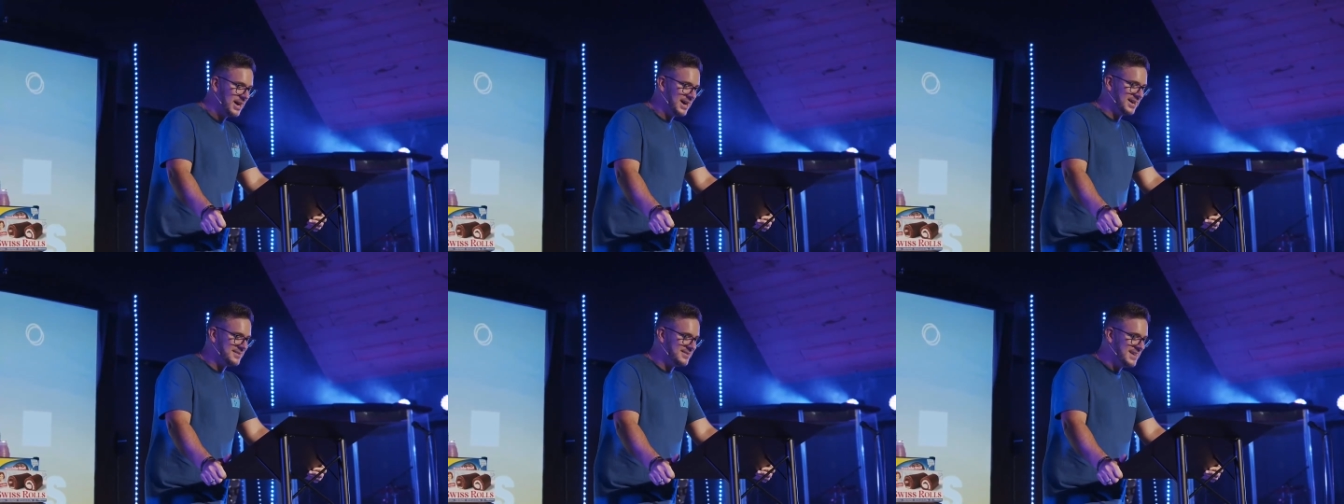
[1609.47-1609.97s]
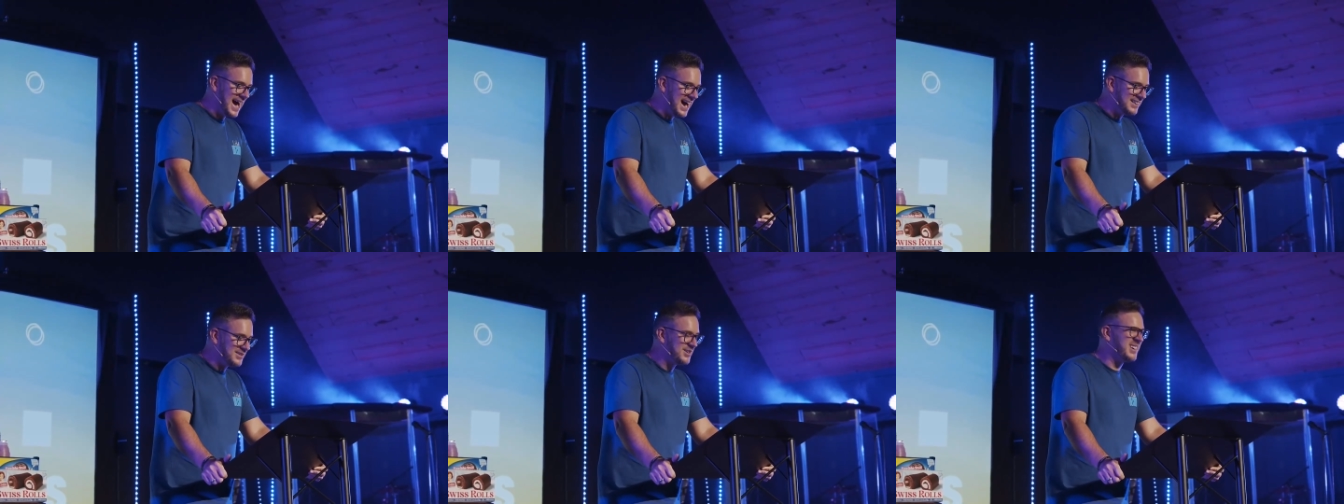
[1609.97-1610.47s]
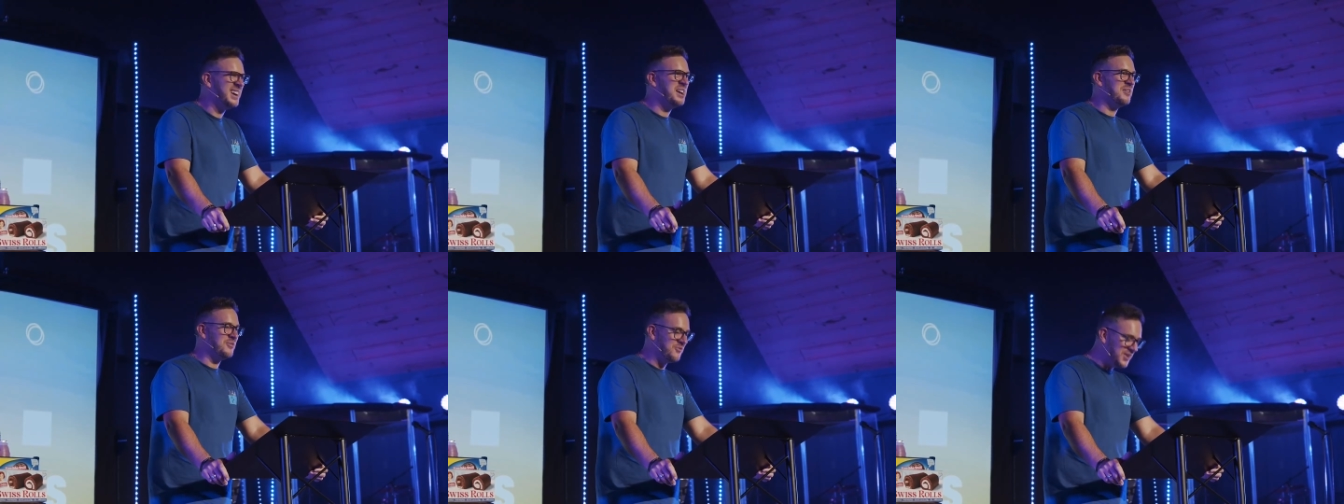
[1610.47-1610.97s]
is Dr.
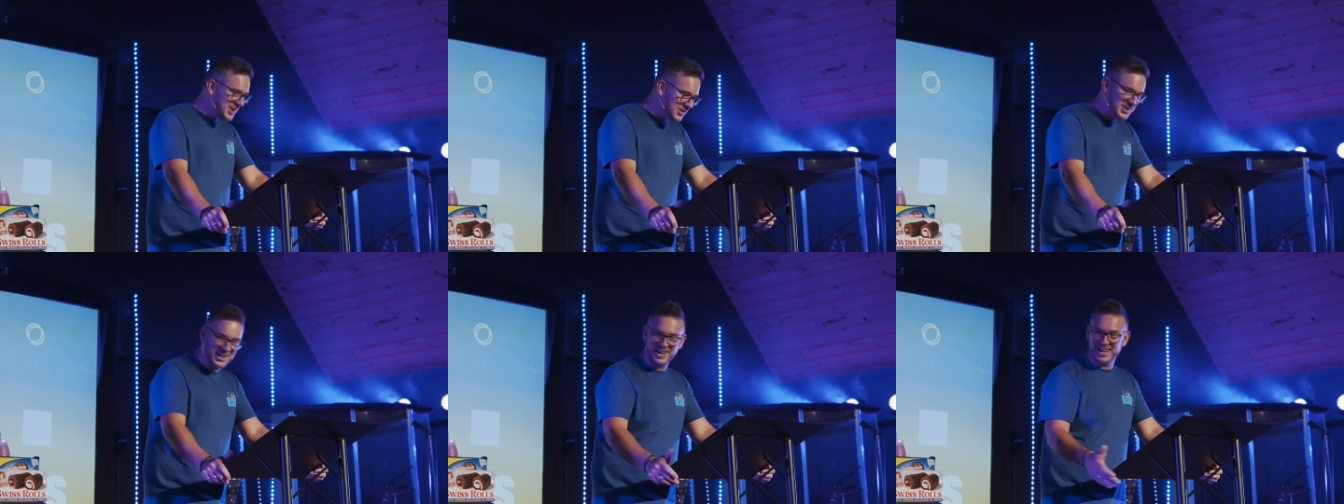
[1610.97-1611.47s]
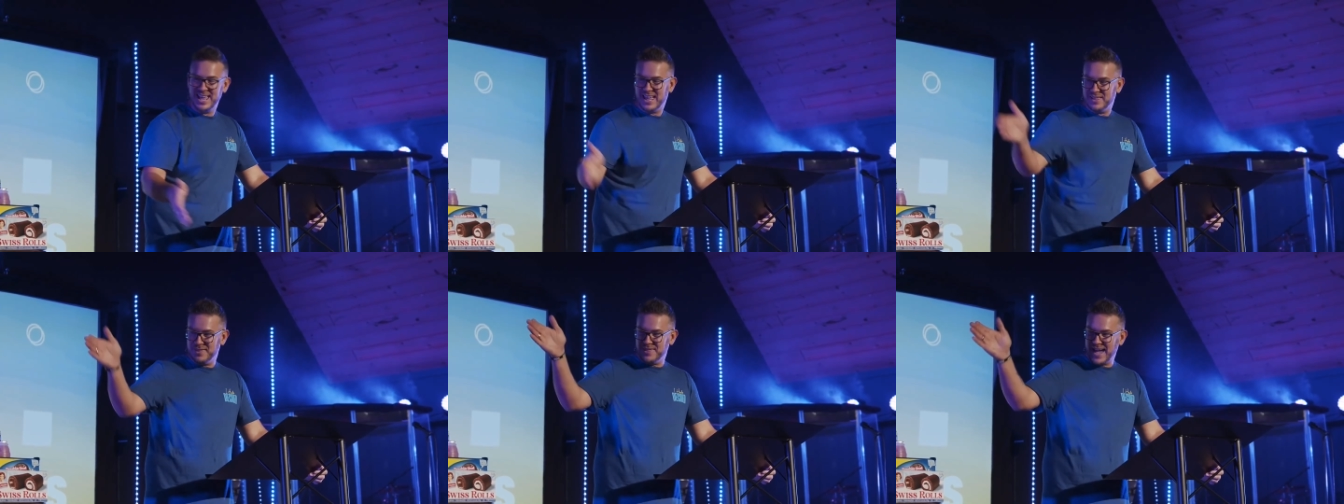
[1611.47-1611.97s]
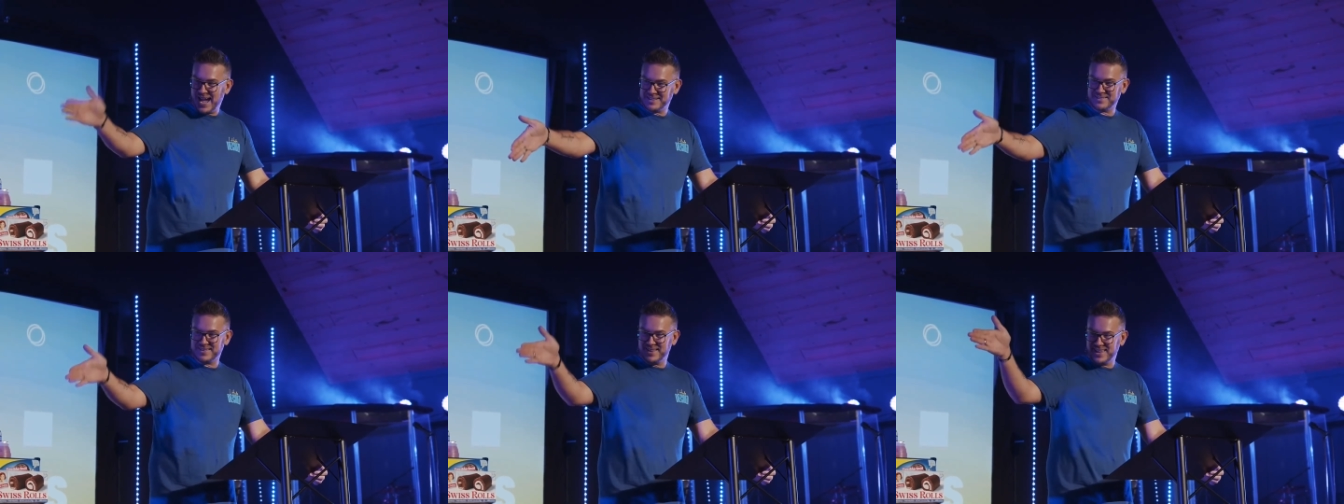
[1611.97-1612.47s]
Feel Good.
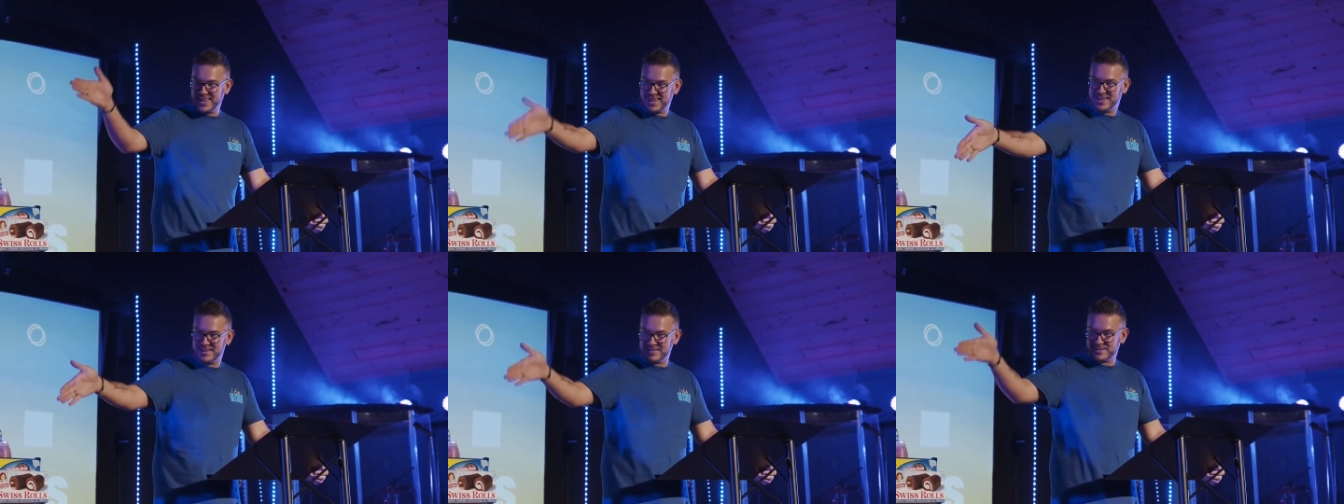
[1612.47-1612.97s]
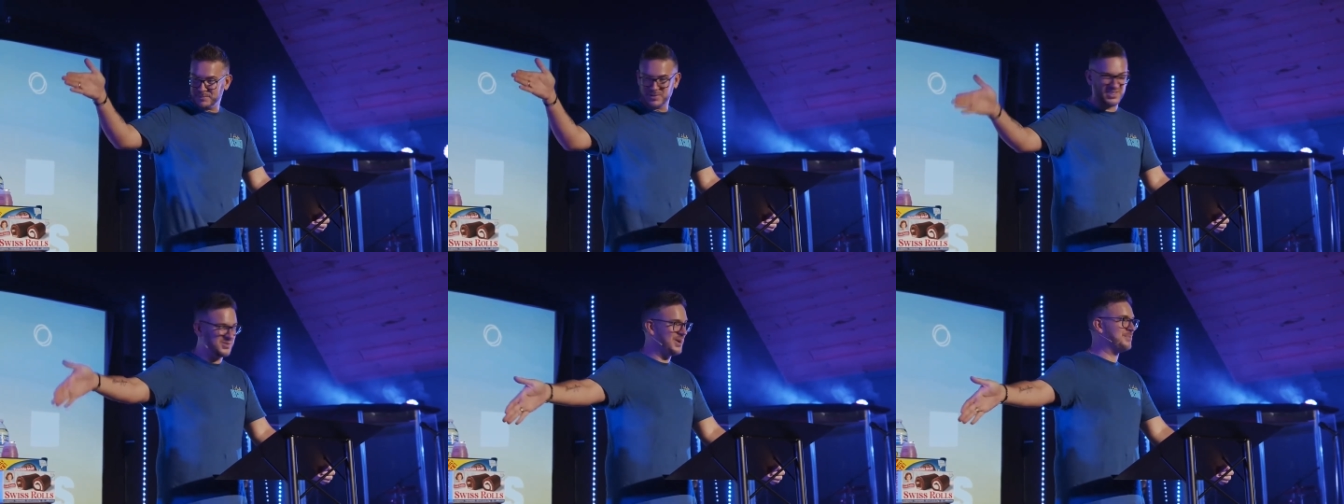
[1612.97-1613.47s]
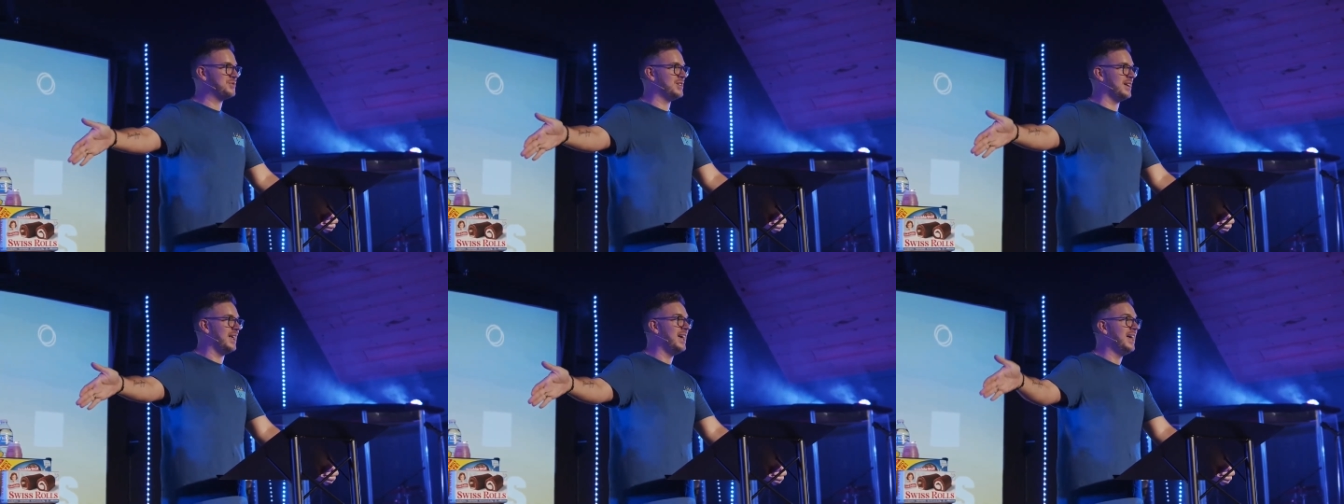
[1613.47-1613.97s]
That's his
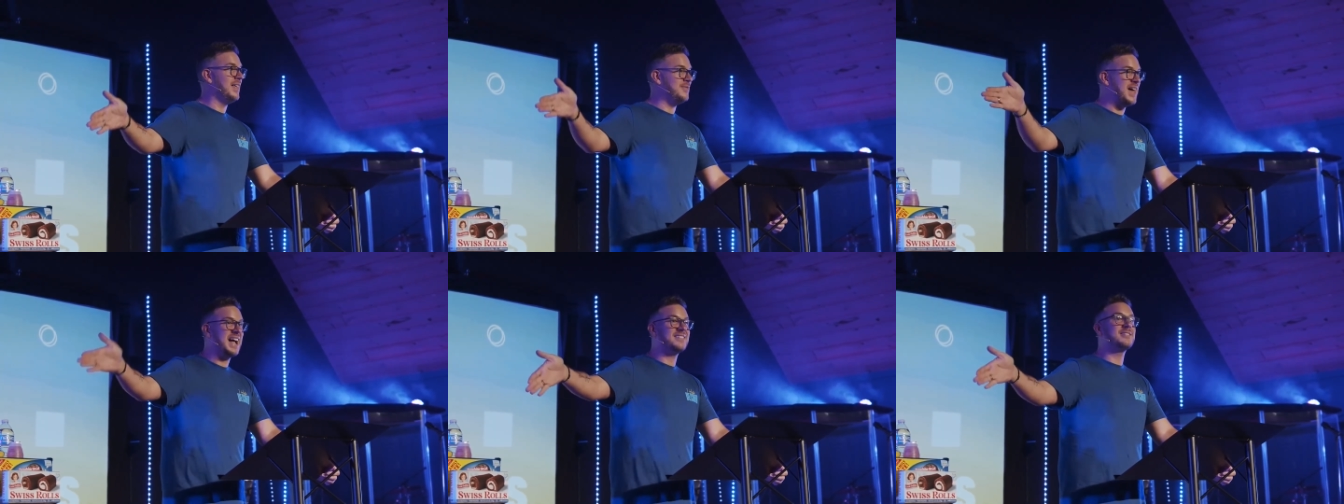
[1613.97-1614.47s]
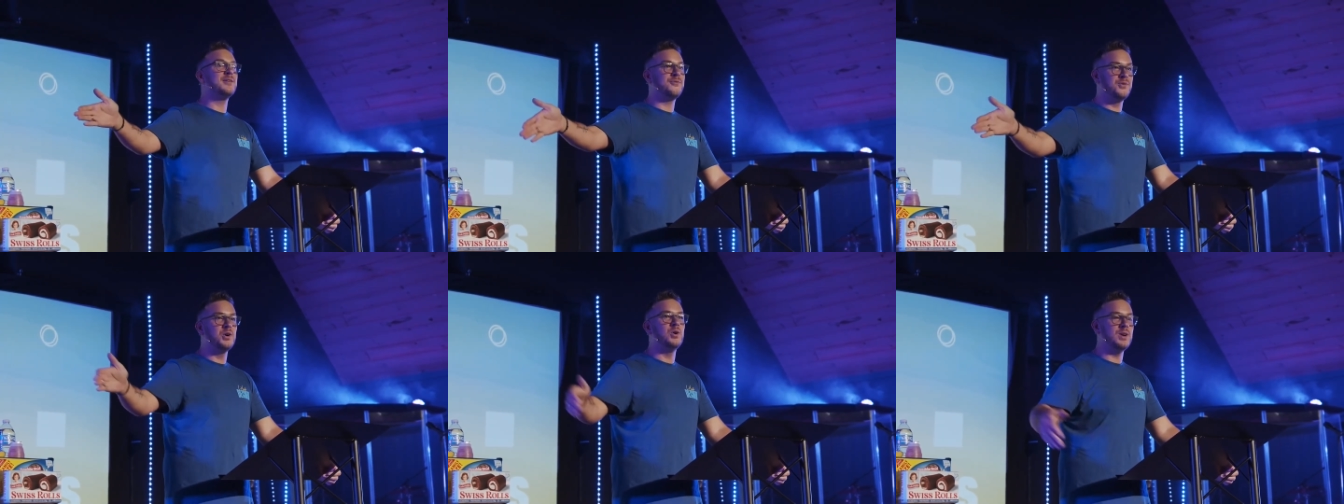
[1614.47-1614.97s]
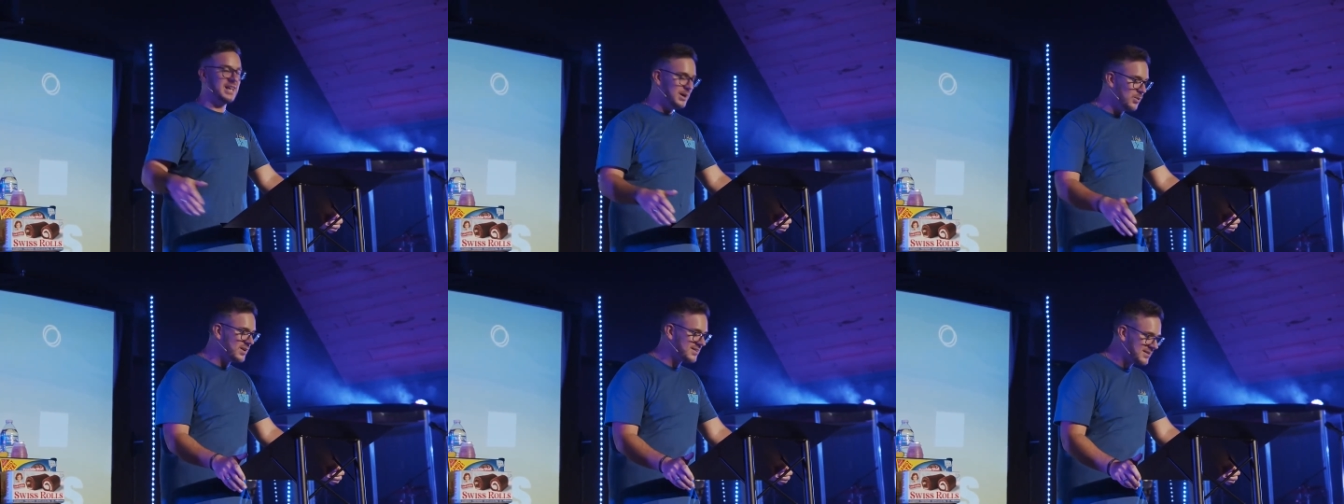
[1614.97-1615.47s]
prescription. That's the food he
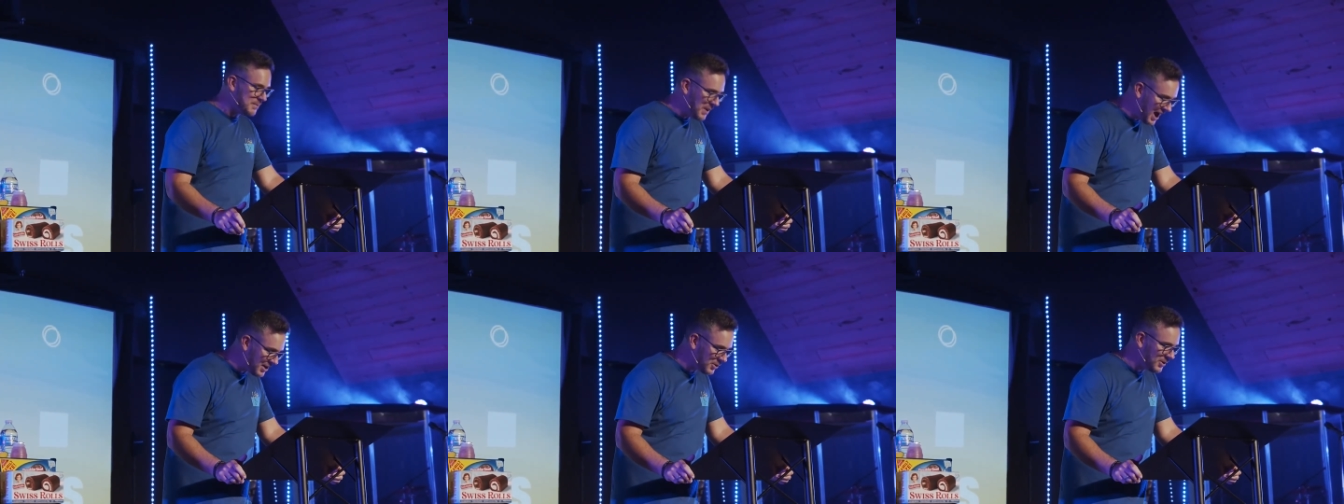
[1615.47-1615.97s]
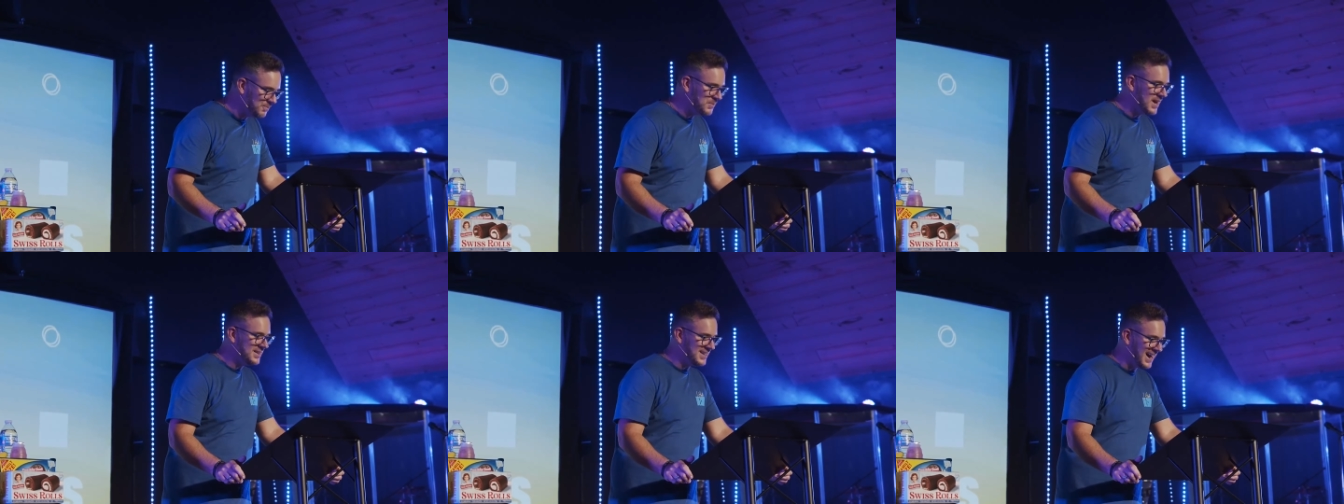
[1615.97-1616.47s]
wants to peddle to